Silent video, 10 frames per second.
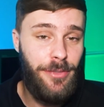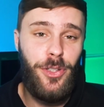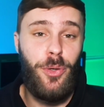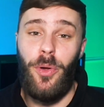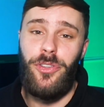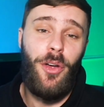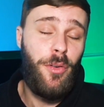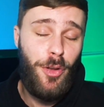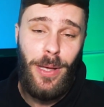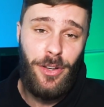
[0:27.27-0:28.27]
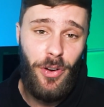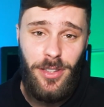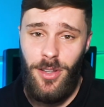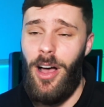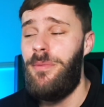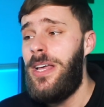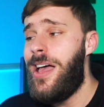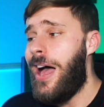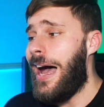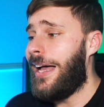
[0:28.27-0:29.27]
If you do or don't, I hope you had a great time
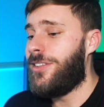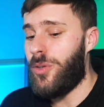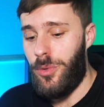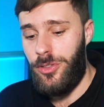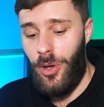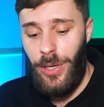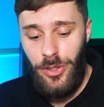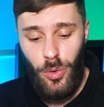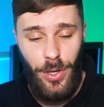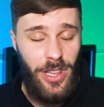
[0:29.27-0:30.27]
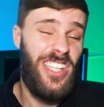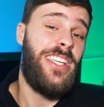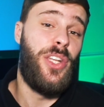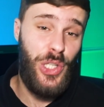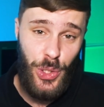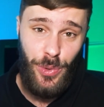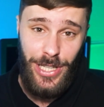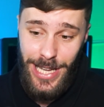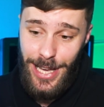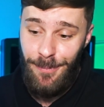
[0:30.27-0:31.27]
and also enjoy the new
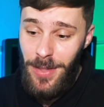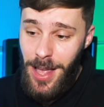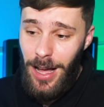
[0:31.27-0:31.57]
year.